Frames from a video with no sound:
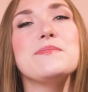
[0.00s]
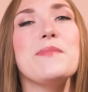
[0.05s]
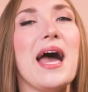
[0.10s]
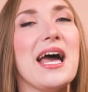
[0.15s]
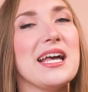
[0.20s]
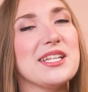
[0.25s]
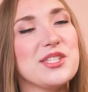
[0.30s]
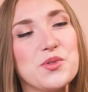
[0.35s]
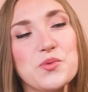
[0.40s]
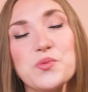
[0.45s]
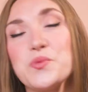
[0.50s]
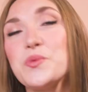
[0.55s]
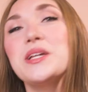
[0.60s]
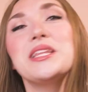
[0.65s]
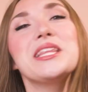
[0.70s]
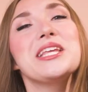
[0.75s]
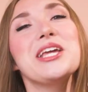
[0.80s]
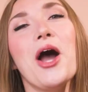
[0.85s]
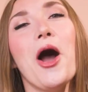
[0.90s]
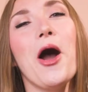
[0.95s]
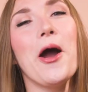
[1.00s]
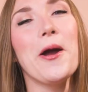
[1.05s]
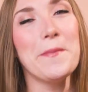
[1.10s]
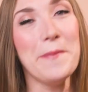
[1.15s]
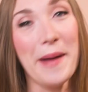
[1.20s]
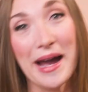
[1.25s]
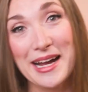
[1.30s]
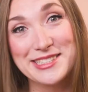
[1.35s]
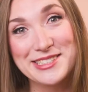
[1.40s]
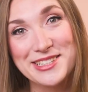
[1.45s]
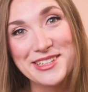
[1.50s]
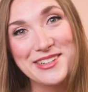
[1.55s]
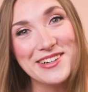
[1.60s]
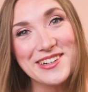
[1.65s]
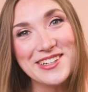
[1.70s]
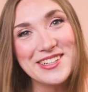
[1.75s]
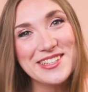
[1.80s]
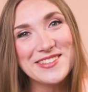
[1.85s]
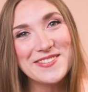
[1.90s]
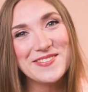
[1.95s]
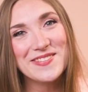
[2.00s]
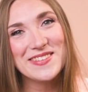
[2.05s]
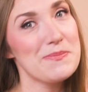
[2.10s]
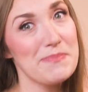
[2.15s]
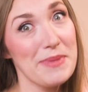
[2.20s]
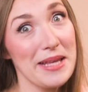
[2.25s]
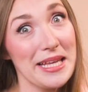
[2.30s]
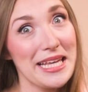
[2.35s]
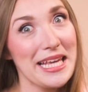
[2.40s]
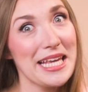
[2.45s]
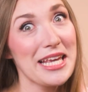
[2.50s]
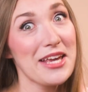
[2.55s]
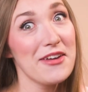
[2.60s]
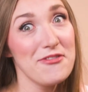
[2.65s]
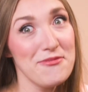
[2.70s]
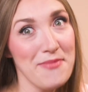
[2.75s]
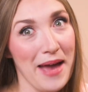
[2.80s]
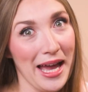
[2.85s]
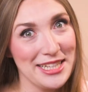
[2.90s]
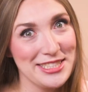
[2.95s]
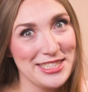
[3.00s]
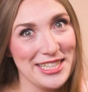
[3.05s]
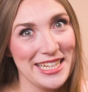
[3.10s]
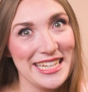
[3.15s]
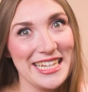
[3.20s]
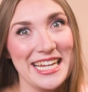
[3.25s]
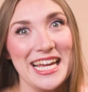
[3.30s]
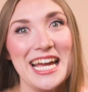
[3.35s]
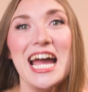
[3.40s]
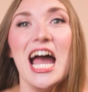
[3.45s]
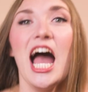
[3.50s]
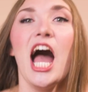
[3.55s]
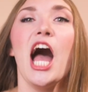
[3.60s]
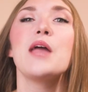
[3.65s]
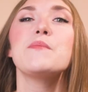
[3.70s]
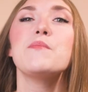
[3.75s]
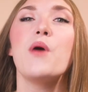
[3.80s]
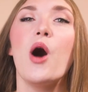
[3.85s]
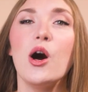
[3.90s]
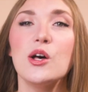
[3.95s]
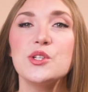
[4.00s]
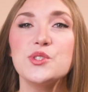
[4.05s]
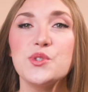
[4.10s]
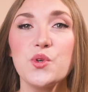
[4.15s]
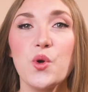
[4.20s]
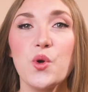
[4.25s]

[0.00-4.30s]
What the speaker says: masks really are magical. Speaking of magic, I'm also